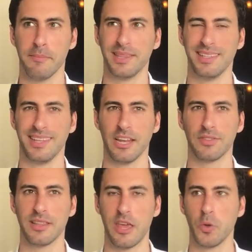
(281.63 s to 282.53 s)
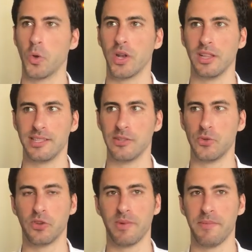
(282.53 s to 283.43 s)
But in the end of the day, you're going to listen to
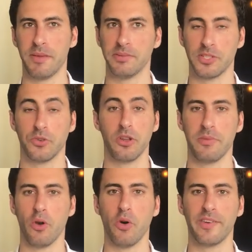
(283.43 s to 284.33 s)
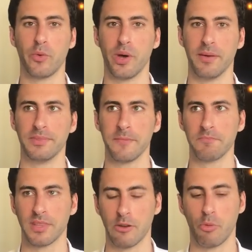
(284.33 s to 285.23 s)
so many people, so you're going to be overwhelmed.
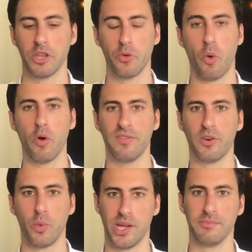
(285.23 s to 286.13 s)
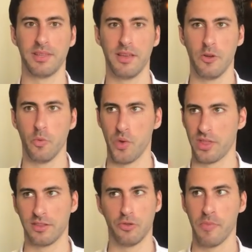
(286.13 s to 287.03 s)
And when you're overwhelmed
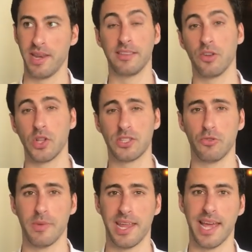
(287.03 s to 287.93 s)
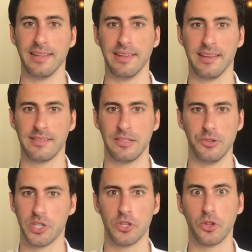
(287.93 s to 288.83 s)
with too many thoughts, too many ideas,
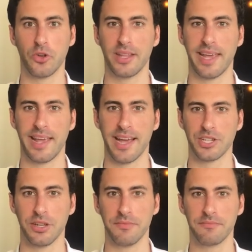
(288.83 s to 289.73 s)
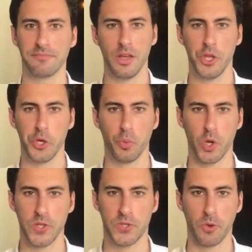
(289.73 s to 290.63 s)
you're just not going to take action. You
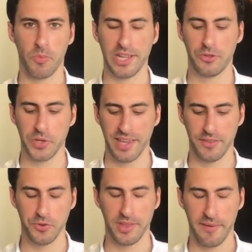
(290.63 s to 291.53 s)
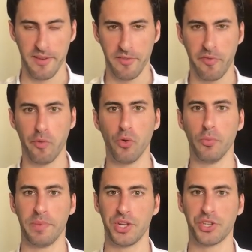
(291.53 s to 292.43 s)
want someone to give you the
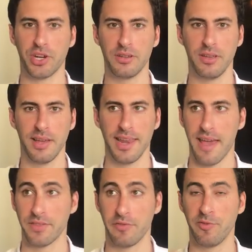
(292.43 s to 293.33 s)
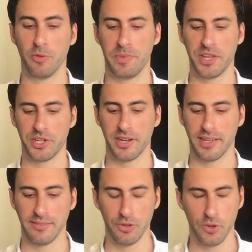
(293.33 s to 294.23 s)
full picture and have the full picture
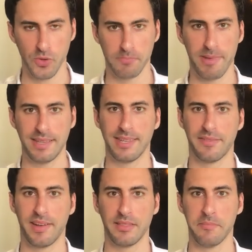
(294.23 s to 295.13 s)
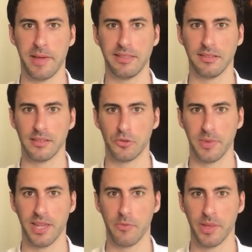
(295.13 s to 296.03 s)
and give you those basic fundamentals to
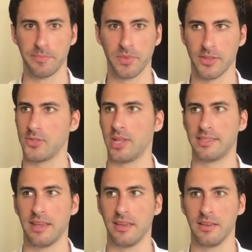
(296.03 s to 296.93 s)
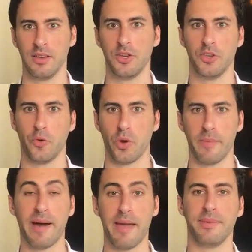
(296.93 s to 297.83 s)
begin with. So let's say you want
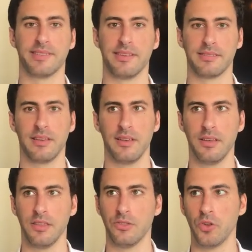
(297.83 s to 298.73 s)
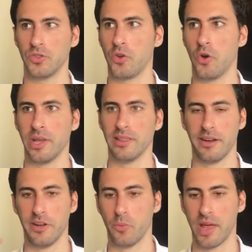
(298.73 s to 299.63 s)
to buy a business don't go and
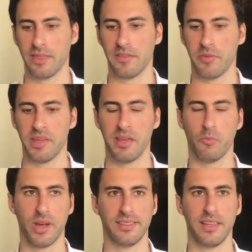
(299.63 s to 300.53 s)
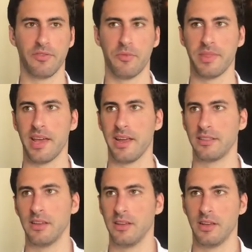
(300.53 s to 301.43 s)
learn one thing from him, one thing from
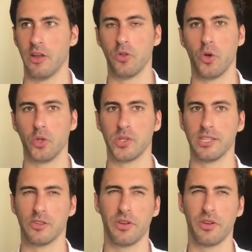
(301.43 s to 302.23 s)
that, and on all those things.